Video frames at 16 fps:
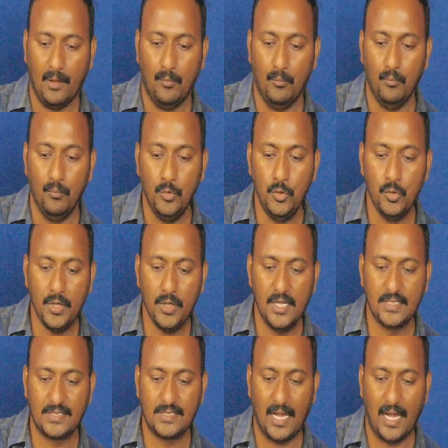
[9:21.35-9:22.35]
mu
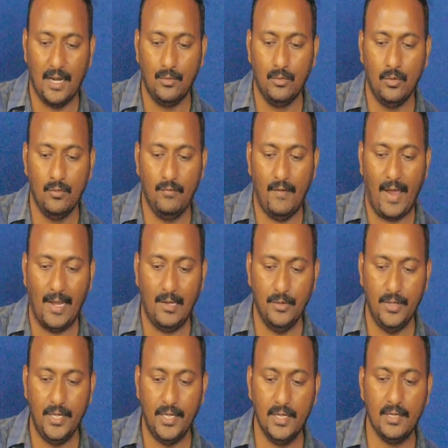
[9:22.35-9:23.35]
is unknown value
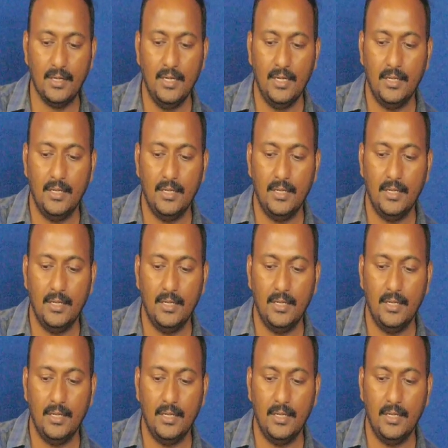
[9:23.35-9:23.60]
here,